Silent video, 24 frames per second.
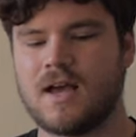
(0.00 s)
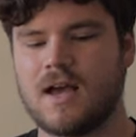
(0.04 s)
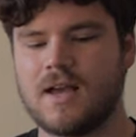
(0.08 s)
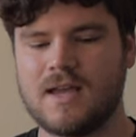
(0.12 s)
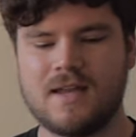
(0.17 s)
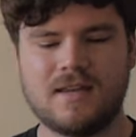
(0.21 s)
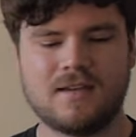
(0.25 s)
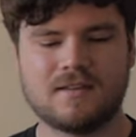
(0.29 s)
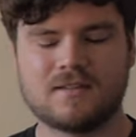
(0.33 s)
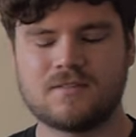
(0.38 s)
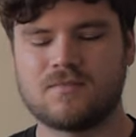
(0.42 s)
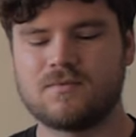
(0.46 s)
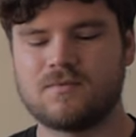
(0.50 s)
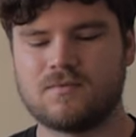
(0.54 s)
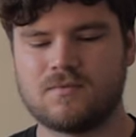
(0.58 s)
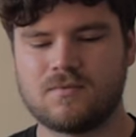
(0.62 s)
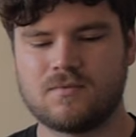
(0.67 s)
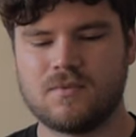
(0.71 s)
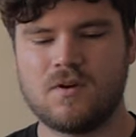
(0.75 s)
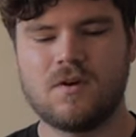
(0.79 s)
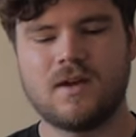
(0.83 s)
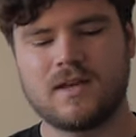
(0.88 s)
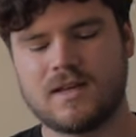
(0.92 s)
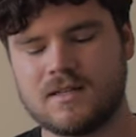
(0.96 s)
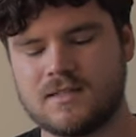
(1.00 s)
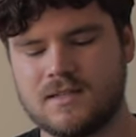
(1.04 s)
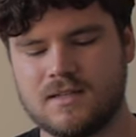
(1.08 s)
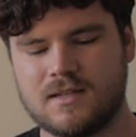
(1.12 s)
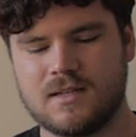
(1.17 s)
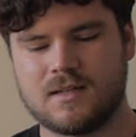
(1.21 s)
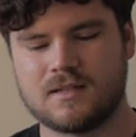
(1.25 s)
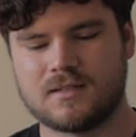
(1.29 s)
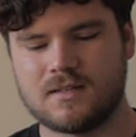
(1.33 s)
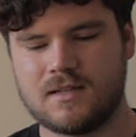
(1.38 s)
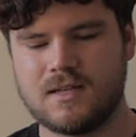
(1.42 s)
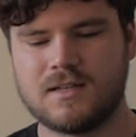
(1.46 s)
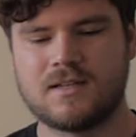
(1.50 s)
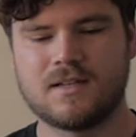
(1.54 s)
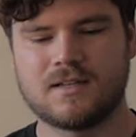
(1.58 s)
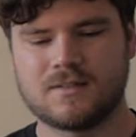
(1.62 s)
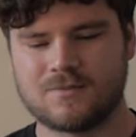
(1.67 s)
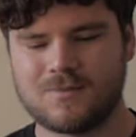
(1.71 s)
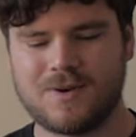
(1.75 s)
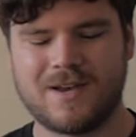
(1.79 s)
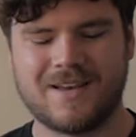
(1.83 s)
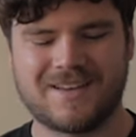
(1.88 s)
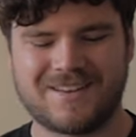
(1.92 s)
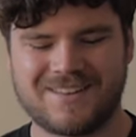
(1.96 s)
he doesn't, oh, I guess he does. He does
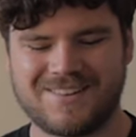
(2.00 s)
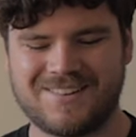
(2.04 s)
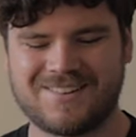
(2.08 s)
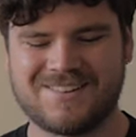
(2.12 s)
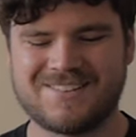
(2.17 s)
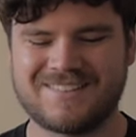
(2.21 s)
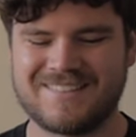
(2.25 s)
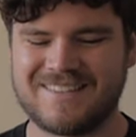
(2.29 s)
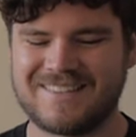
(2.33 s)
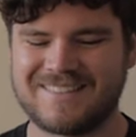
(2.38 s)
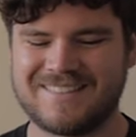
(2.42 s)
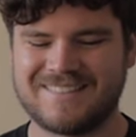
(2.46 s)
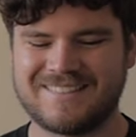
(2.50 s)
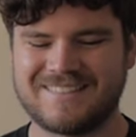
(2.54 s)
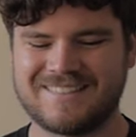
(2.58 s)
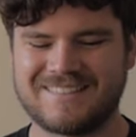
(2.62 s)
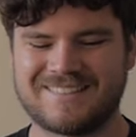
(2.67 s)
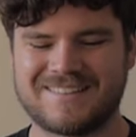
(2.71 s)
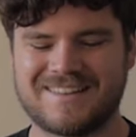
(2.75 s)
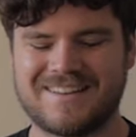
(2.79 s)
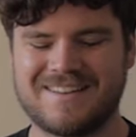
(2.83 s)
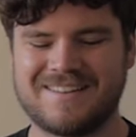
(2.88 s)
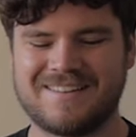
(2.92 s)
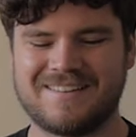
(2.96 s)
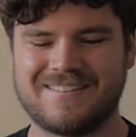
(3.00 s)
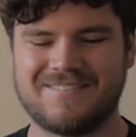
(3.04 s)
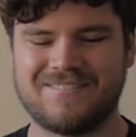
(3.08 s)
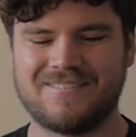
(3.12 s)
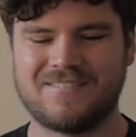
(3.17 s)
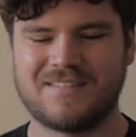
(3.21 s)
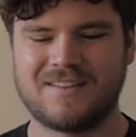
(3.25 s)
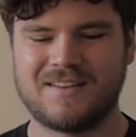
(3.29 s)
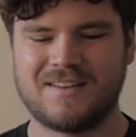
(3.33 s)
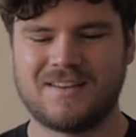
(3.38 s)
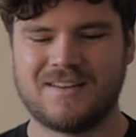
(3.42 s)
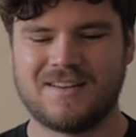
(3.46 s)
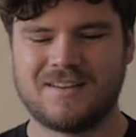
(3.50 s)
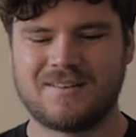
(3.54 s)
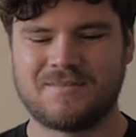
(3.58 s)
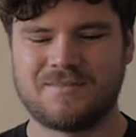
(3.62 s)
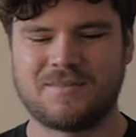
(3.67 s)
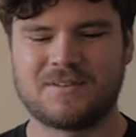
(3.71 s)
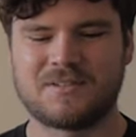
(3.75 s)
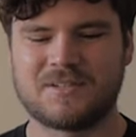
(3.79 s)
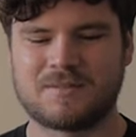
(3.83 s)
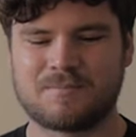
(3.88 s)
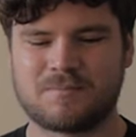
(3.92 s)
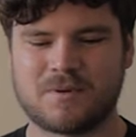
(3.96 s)
wear clothes like this,
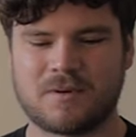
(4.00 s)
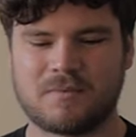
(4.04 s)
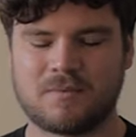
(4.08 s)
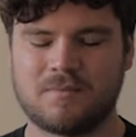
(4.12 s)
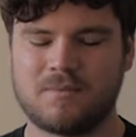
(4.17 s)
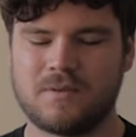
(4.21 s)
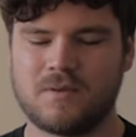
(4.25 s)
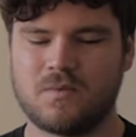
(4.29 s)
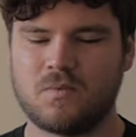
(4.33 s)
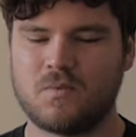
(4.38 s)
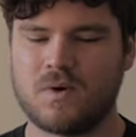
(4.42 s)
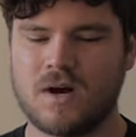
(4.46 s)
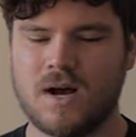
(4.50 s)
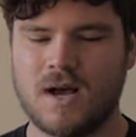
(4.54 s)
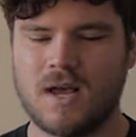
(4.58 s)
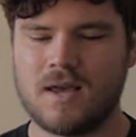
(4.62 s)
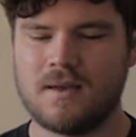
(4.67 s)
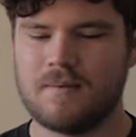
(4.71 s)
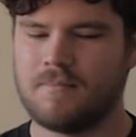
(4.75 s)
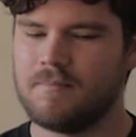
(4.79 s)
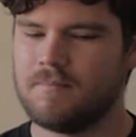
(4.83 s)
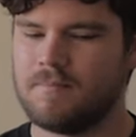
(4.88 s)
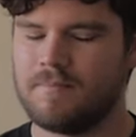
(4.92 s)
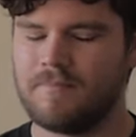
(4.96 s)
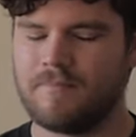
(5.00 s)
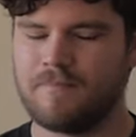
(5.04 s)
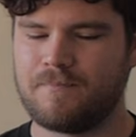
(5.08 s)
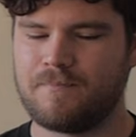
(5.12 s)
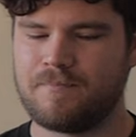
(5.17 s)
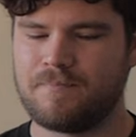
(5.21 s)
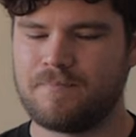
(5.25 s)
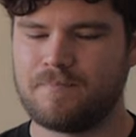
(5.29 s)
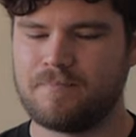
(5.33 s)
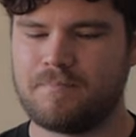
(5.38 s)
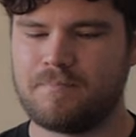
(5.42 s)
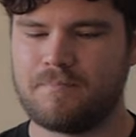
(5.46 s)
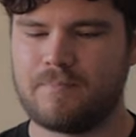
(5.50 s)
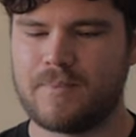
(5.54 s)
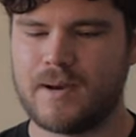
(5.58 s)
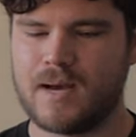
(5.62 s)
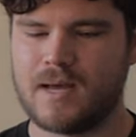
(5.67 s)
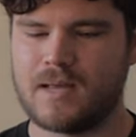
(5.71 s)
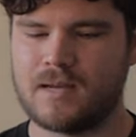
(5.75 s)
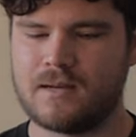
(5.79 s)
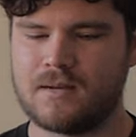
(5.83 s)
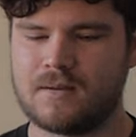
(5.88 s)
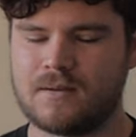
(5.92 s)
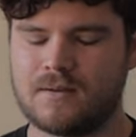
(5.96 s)
which is probably why.
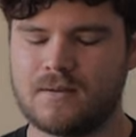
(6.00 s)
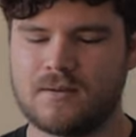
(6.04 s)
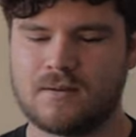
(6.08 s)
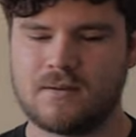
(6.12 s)
But